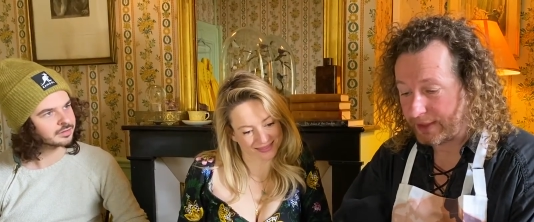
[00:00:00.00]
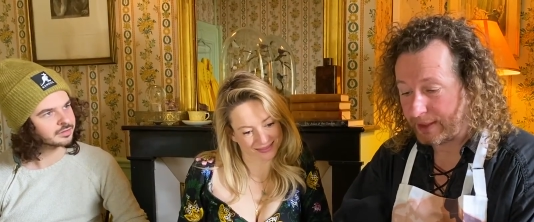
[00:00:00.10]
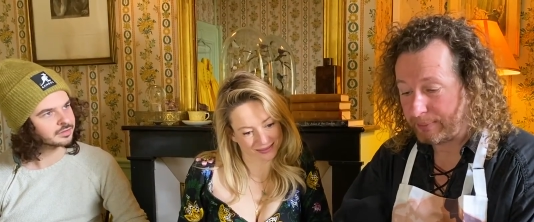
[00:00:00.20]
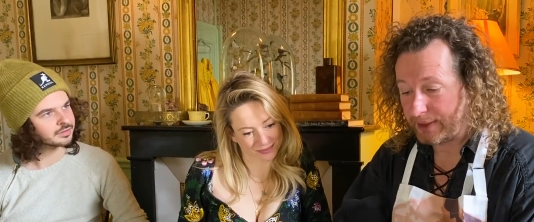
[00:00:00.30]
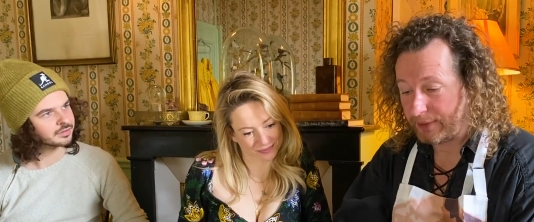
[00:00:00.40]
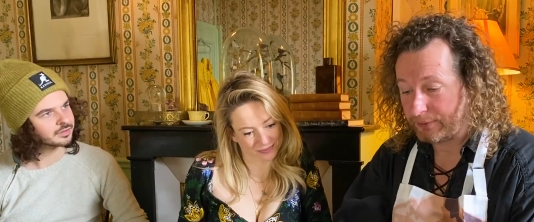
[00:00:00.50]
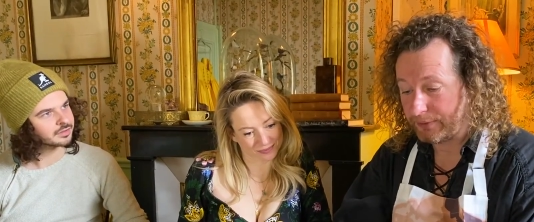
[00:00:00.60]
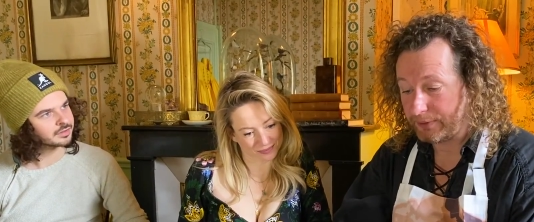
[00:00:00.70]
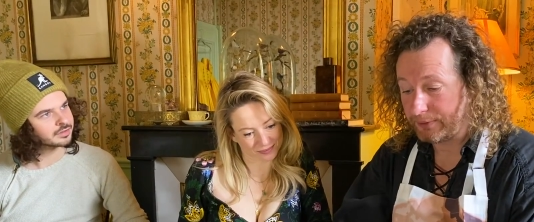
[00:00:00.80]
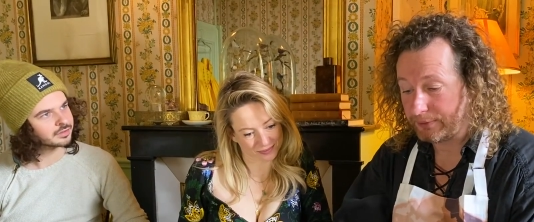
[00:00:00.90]
Speaker 1: a happy and
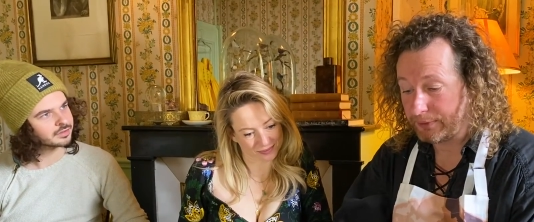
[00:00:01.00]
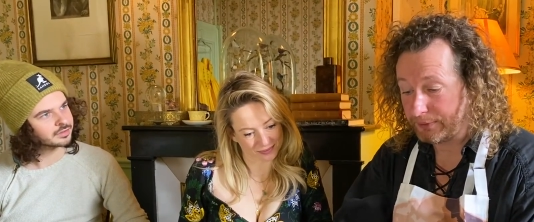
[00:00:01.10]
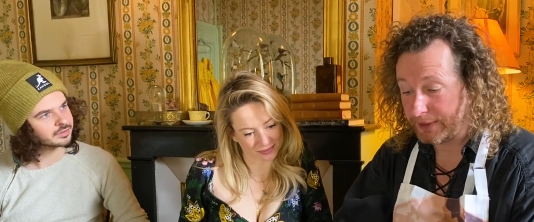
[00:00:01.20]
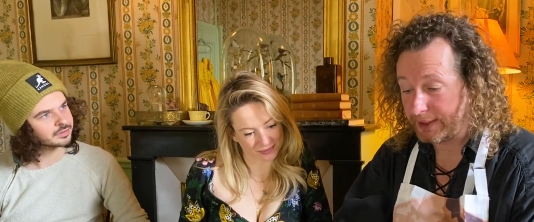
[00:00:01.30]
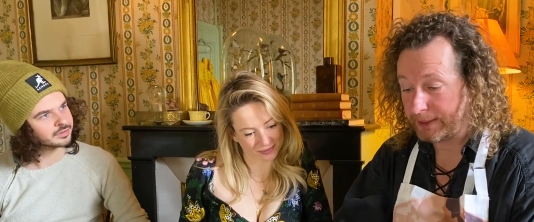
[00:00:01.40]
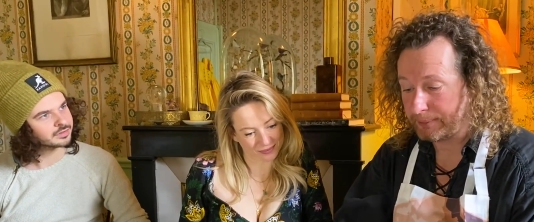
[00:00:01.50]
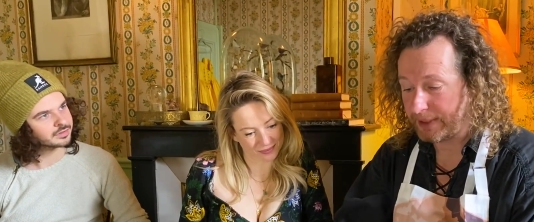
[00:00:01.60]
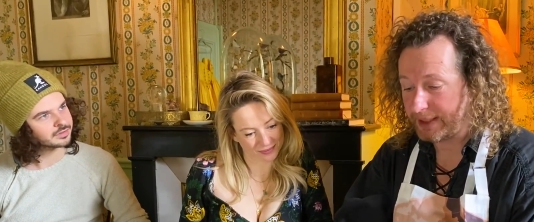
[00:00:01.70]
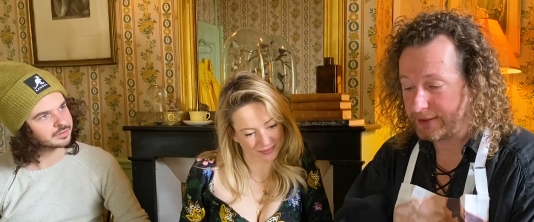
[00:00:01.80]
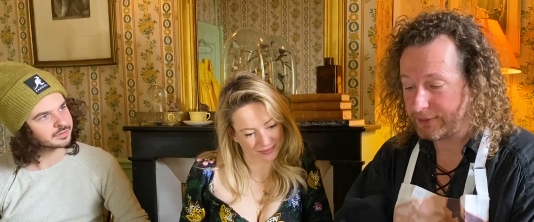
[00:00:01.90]
full, fulfilling
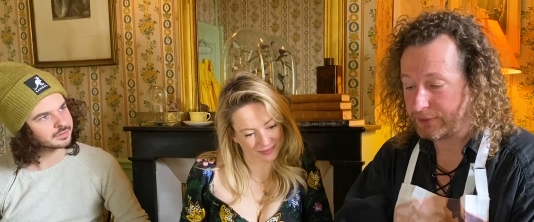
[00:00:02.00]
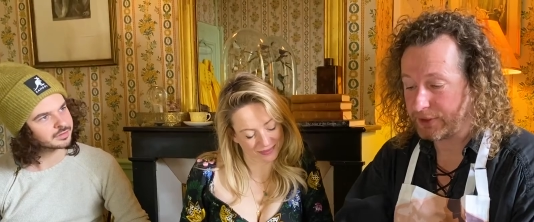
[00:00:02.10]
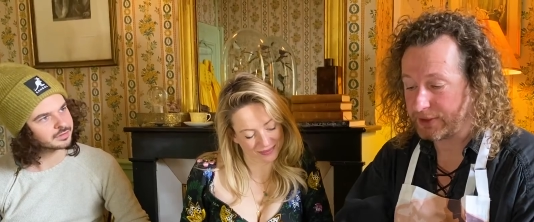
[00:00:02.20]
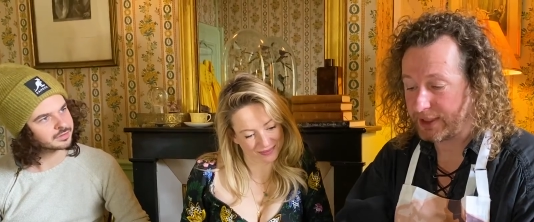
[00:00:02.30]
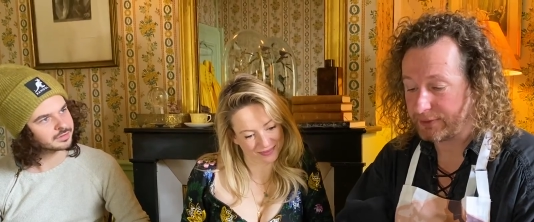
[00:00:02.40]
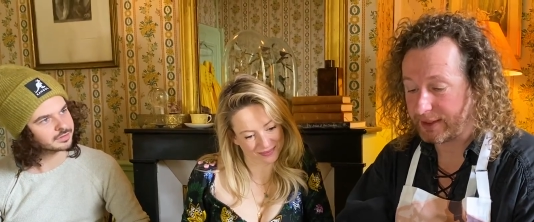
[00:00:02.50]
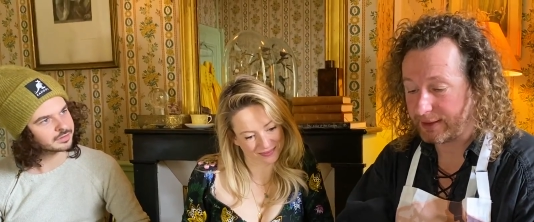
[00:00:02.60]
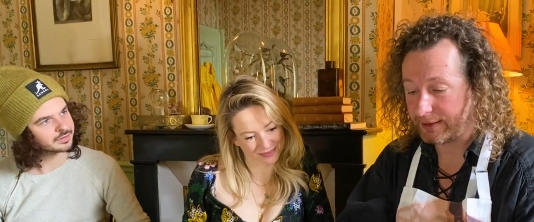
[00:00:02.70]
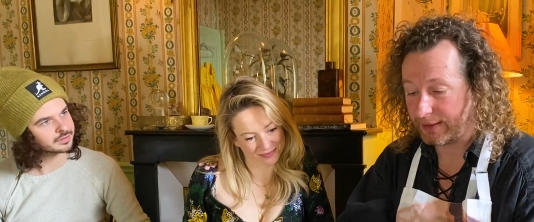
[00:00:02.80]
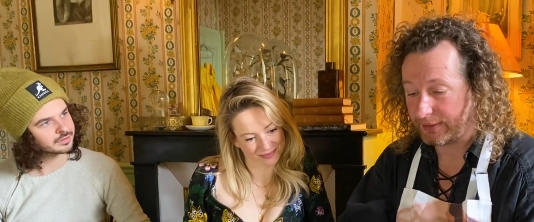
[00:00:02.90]
place for yourself
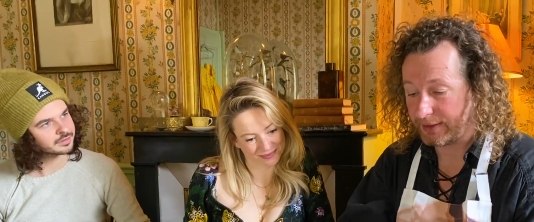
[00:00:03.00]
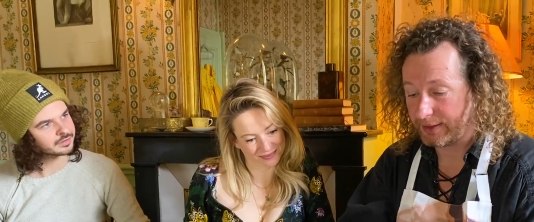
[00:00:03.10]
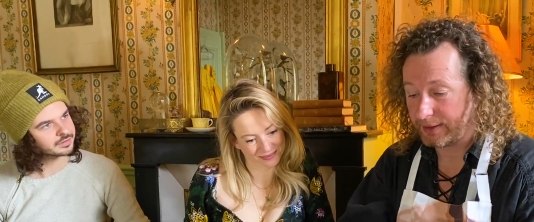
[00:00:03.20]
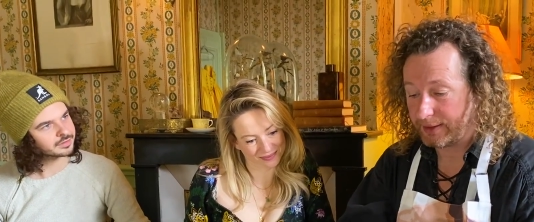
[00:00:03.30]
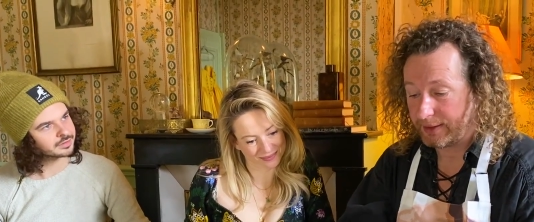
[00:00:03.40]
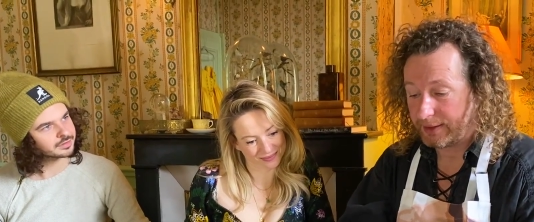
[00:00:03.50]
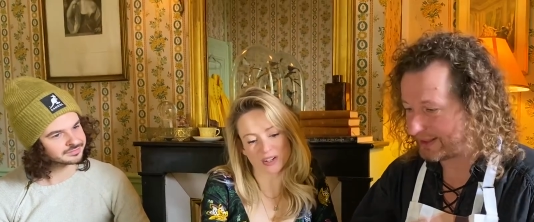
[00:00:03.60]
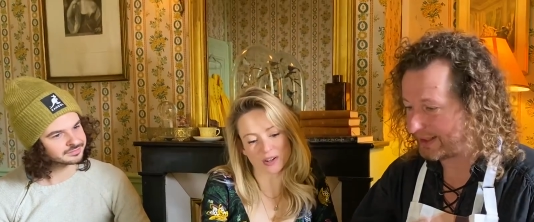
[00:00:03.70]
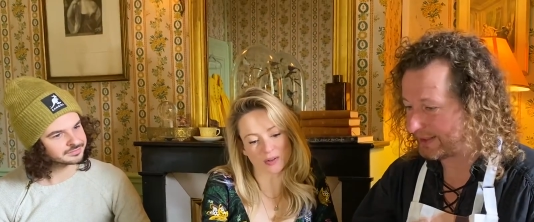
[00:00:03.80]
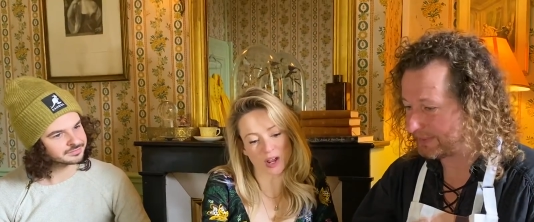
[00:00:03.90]
at Lalande.
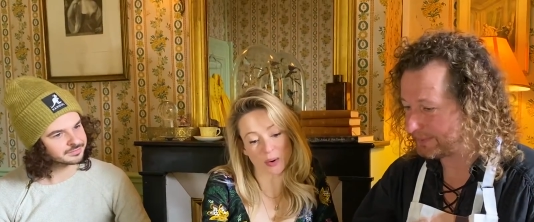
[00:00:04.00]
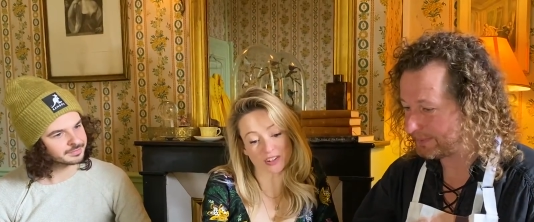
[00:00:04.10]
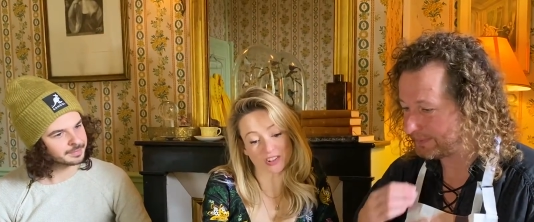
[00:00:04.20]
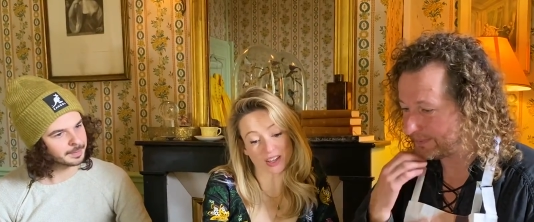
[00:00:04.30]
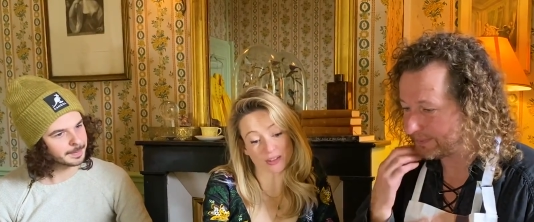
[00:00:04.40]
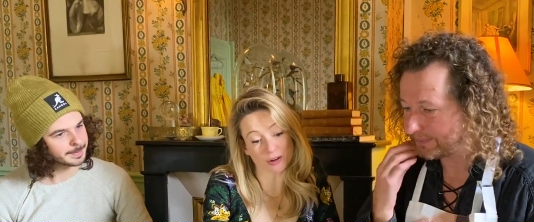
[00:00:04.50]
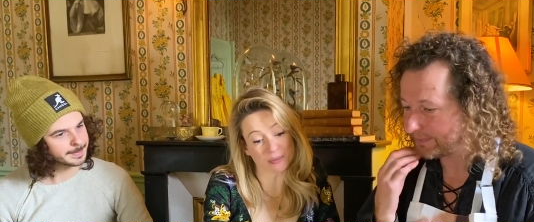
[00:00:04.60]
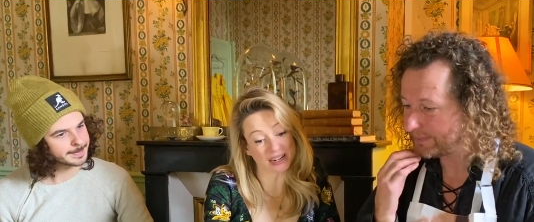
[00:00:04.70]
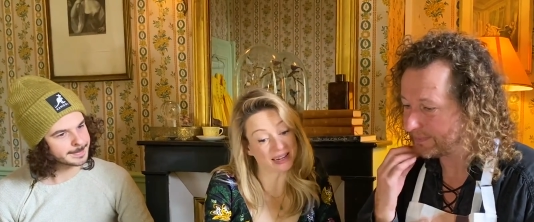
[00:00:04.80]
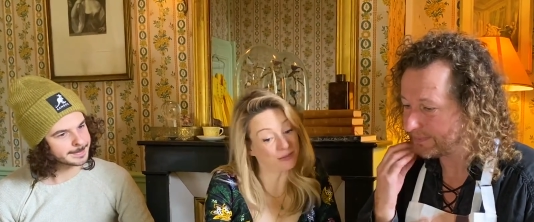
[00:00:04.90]
Speaker 2: We don't know each other
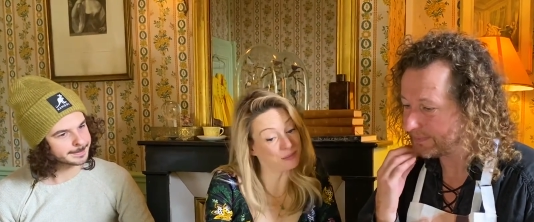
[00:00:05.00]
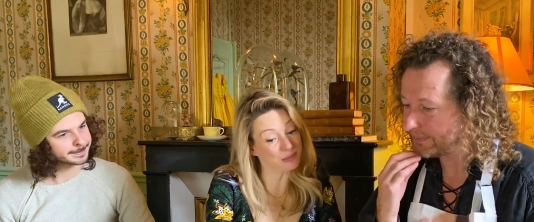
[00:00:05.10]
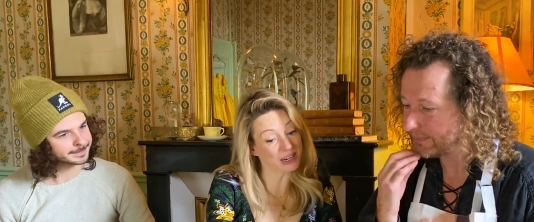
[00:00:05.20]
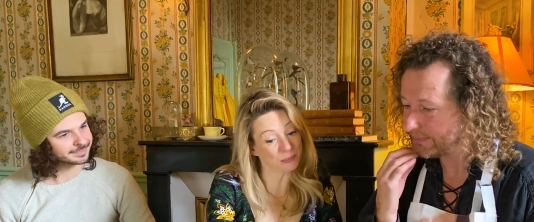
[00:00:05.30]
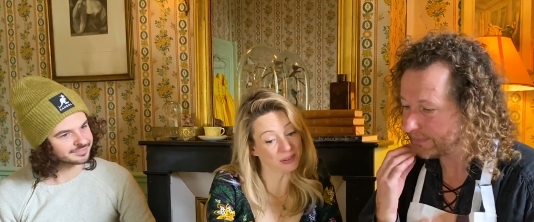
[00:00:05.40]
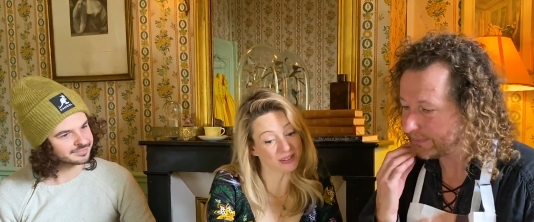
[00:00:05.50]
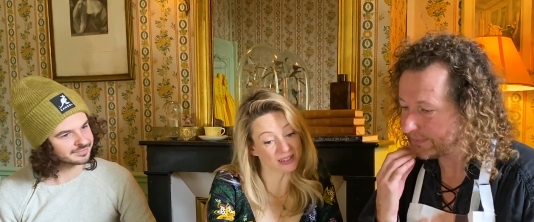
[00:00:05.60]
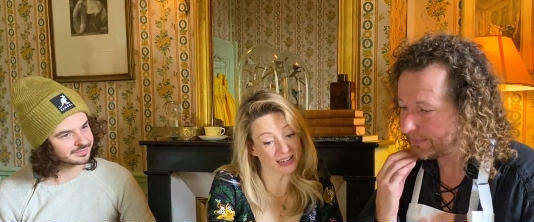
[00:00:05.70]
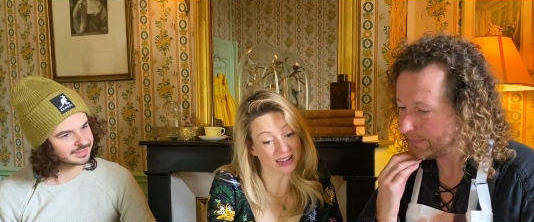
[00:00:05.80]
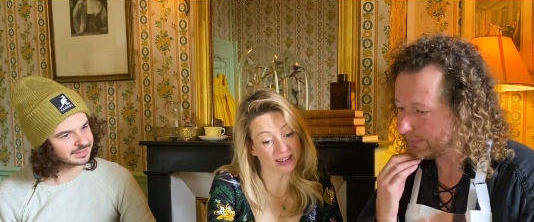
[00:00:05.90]
and may never meet, but
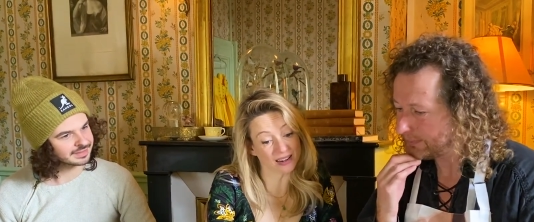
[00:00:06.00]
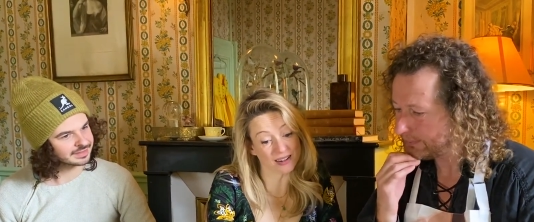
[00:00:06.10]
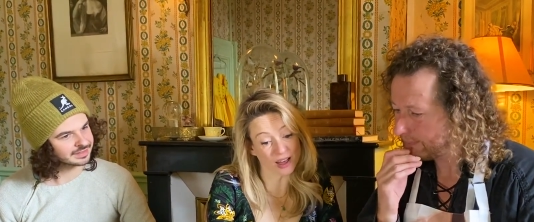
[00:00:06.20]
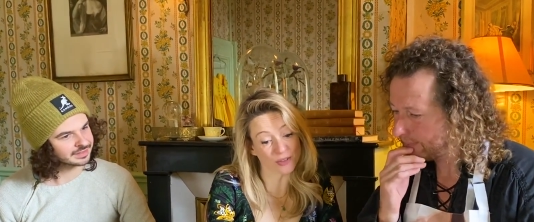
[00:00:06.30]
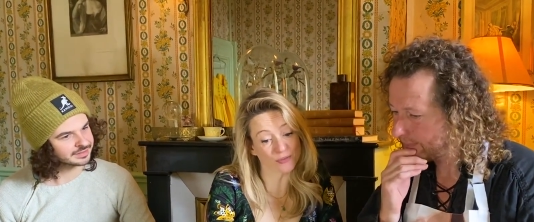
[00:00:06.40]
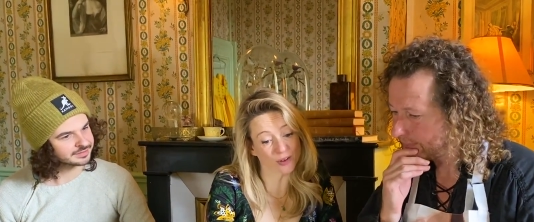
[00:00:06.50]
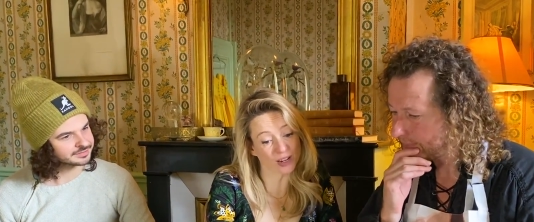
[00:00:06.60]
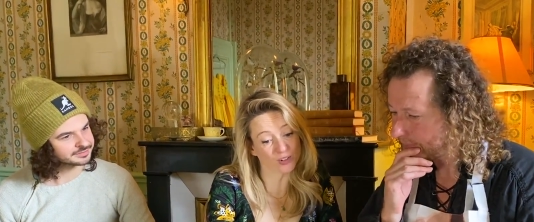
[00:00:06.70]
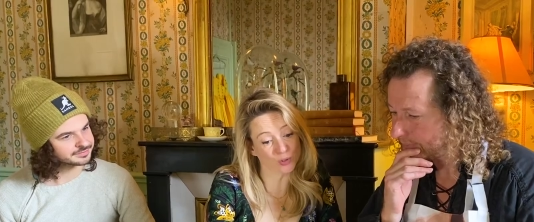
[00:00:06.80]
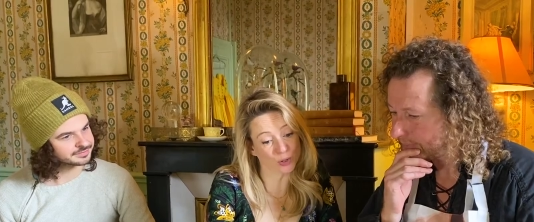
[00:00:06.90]
seeing another
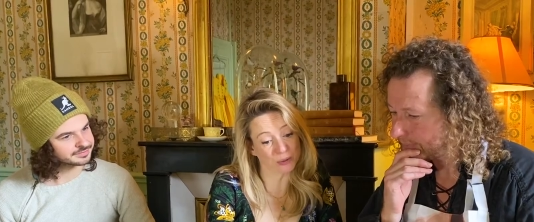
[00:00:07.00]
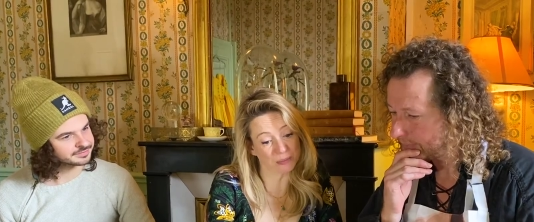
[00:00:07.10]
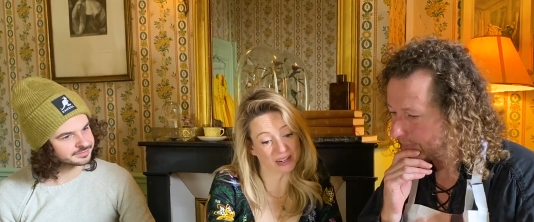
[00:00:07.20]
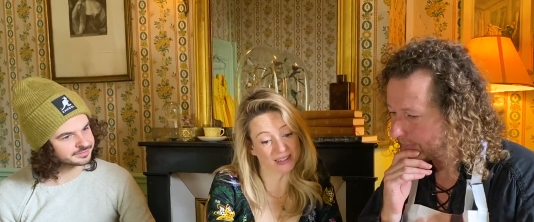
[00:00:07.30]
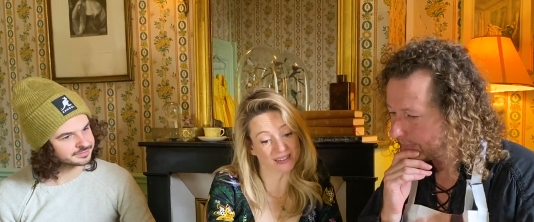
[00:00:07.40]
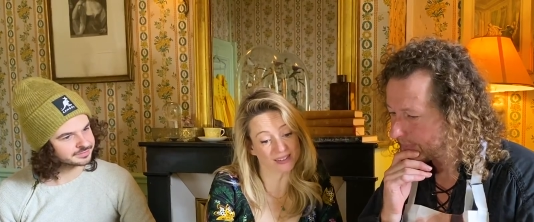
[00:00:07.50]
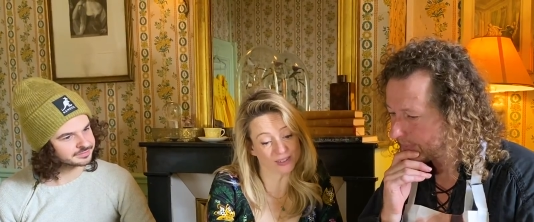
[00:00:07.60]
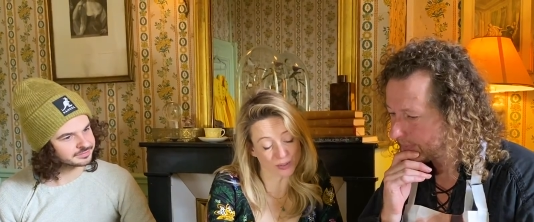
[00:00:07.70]
fine join piece is